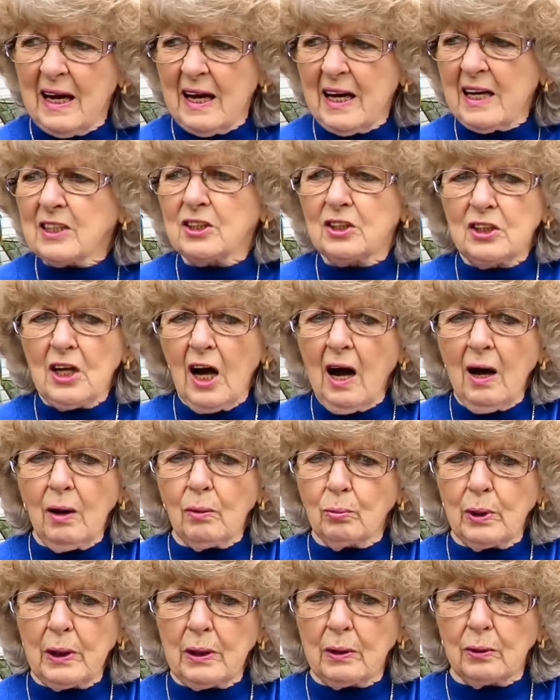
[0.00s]
it's
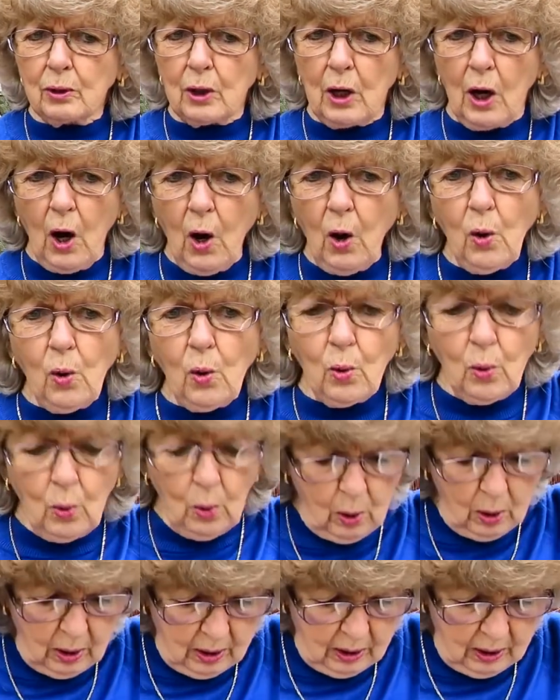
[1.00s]
not real
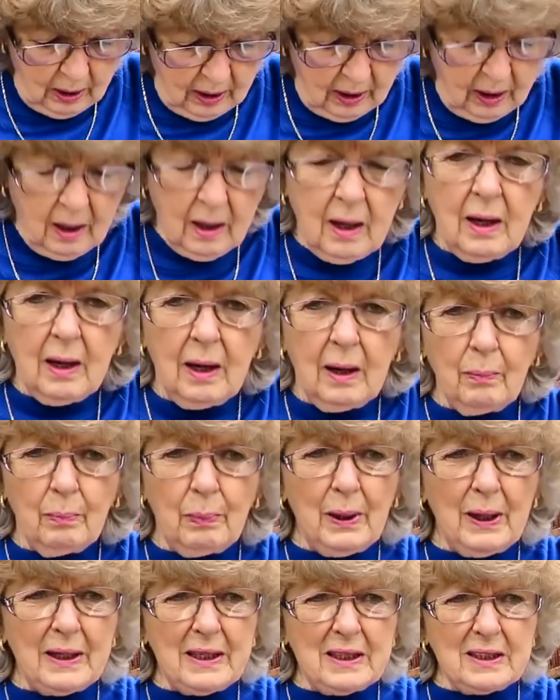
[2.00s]
cold,
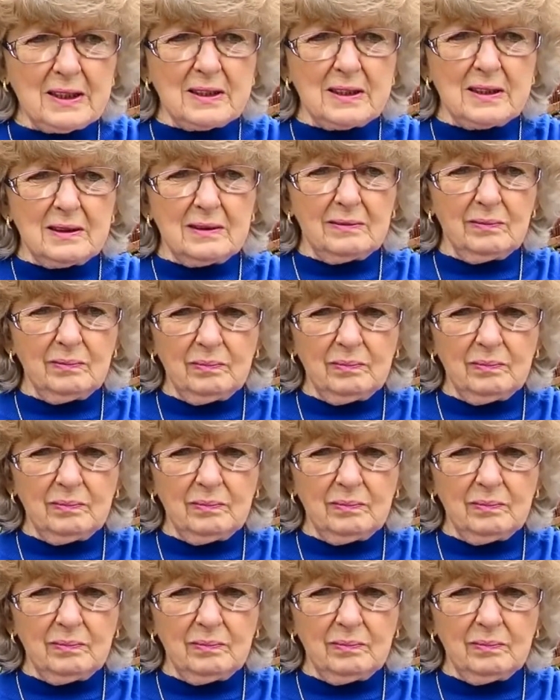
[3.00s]
but it's